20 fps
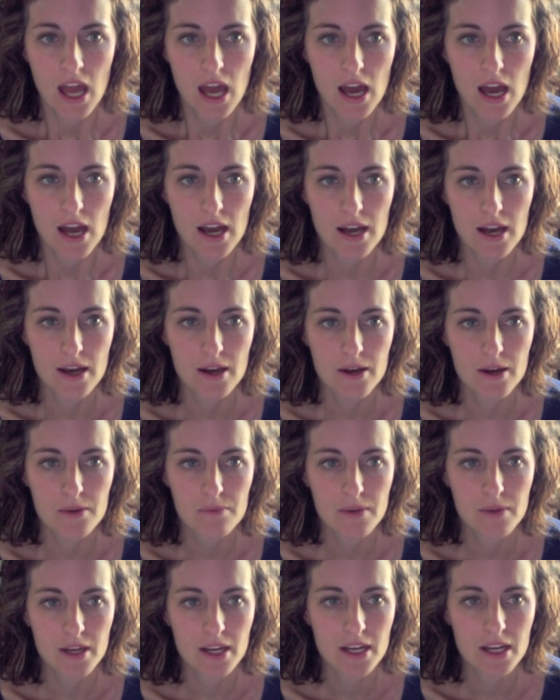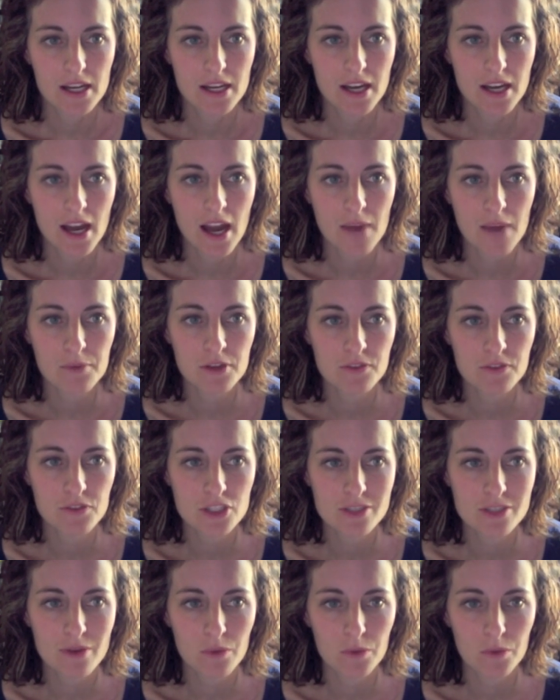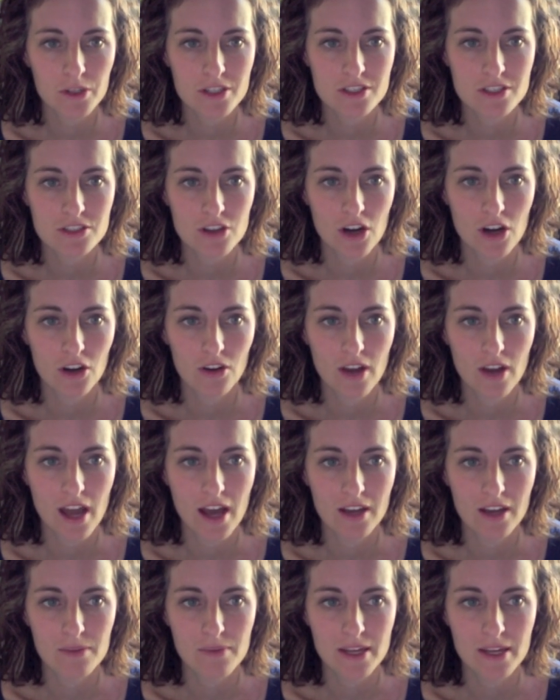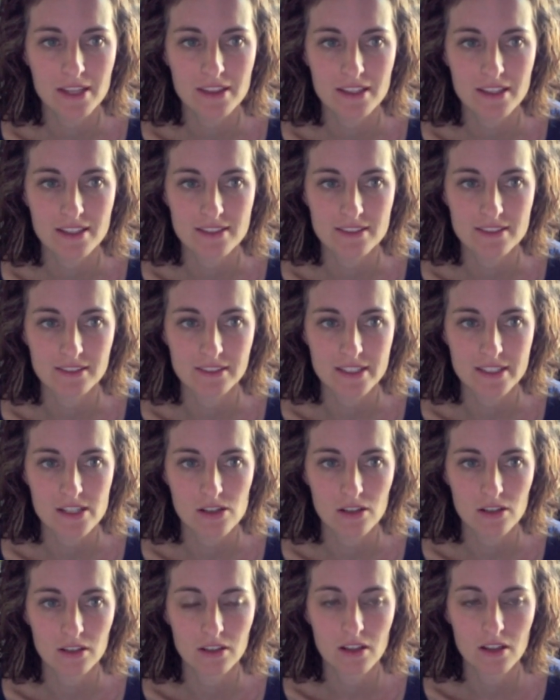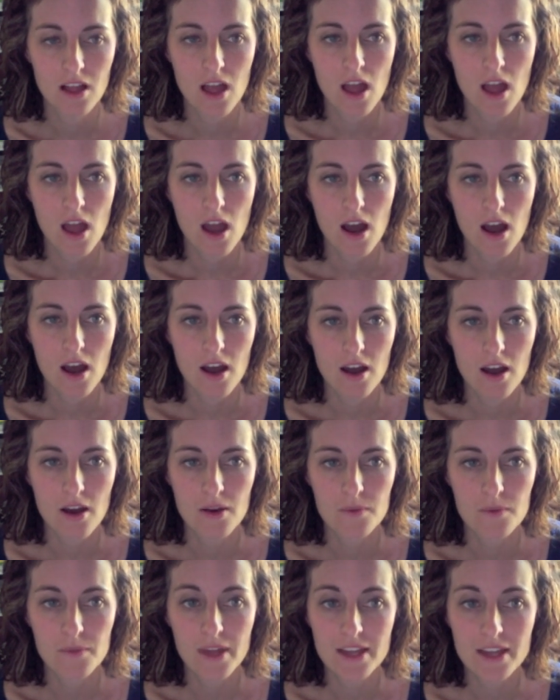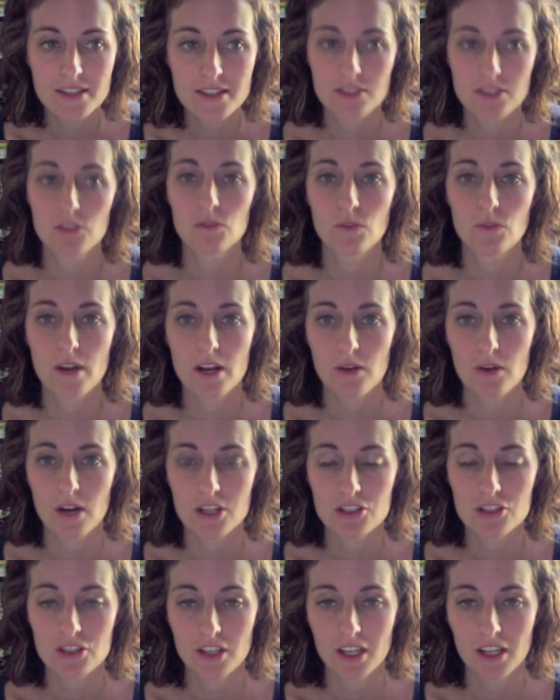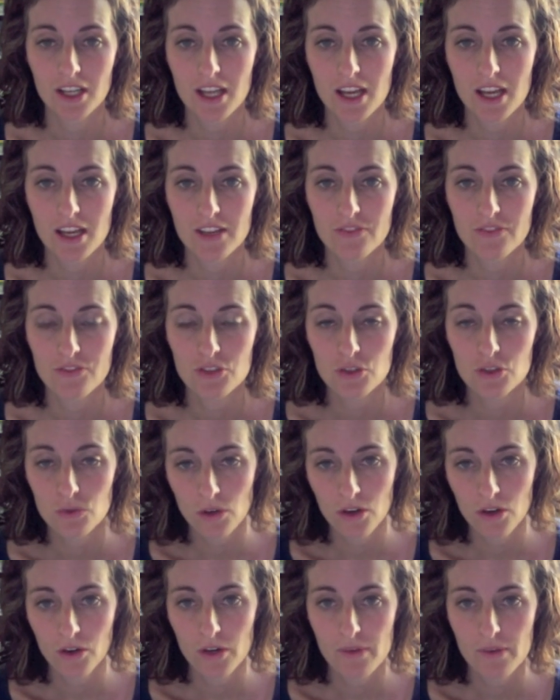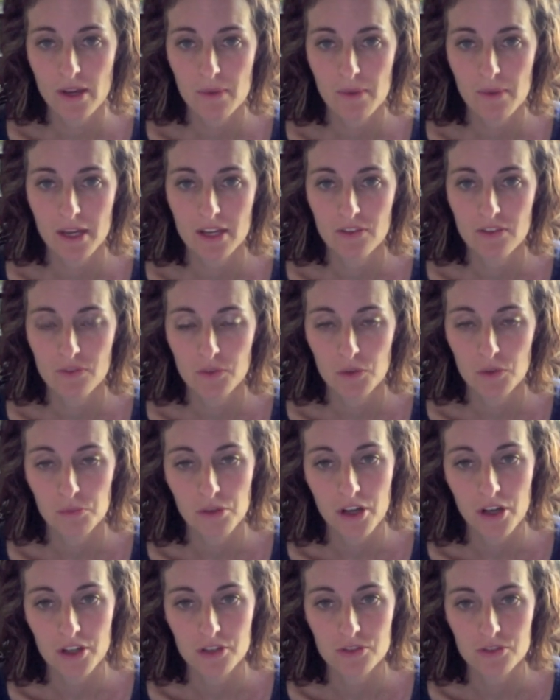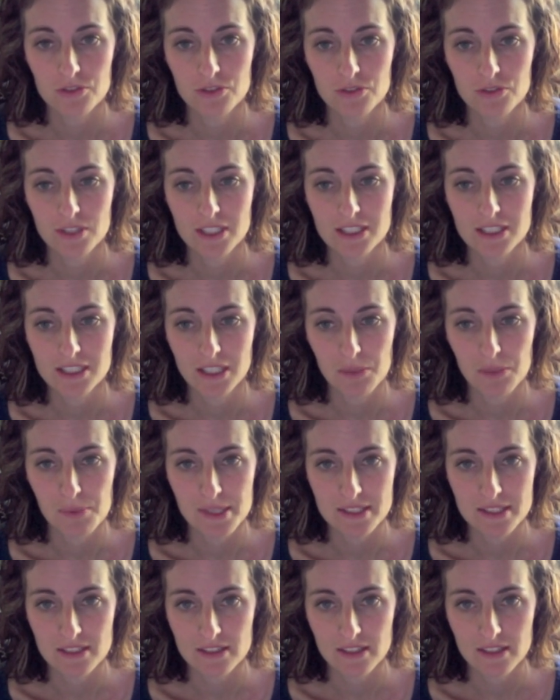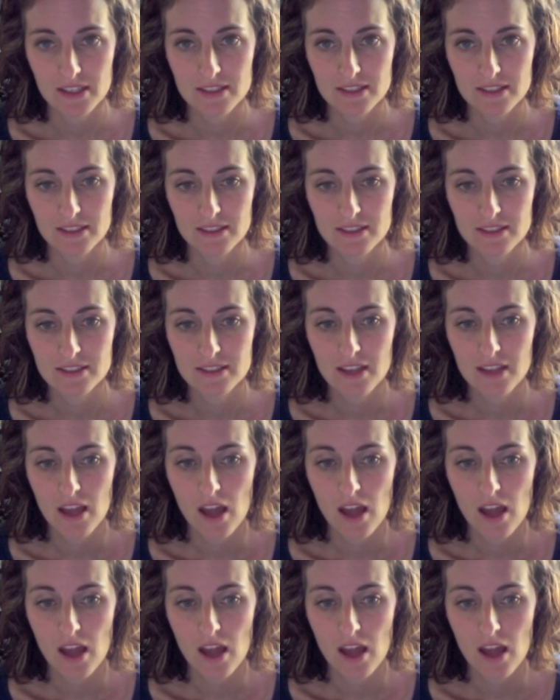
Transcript: I'm confused about where to start on how to make things legal. That is a great question. If you are going to make money from your blog, you do need to get a business license.